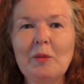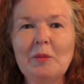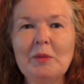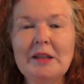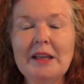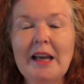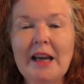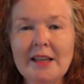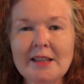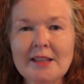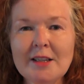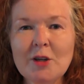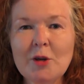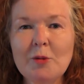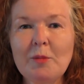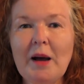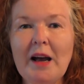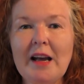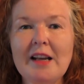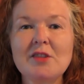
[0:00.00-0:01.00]
But the
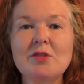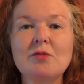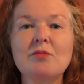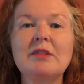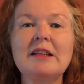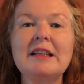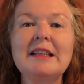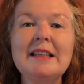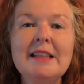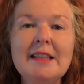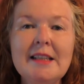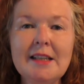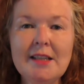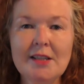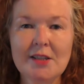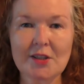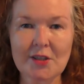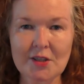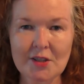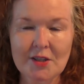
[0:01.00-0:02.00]
antelope has
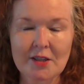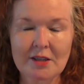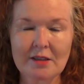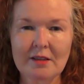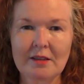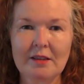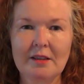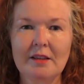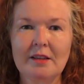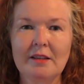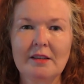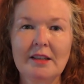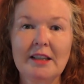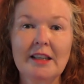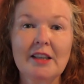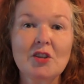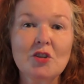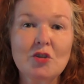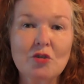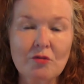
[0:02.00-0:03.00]
released the
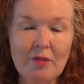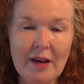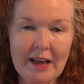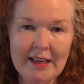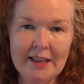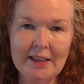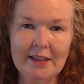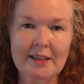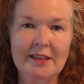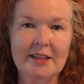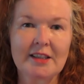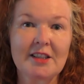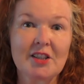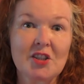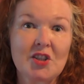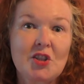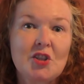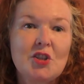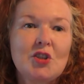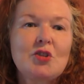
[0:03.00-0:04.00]
adrenaline, the
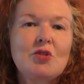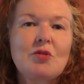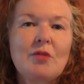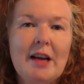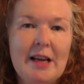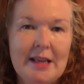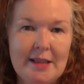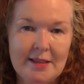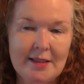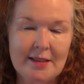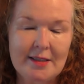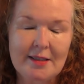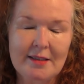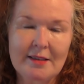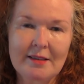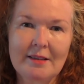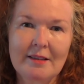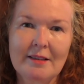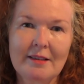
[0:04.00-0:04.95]
stress,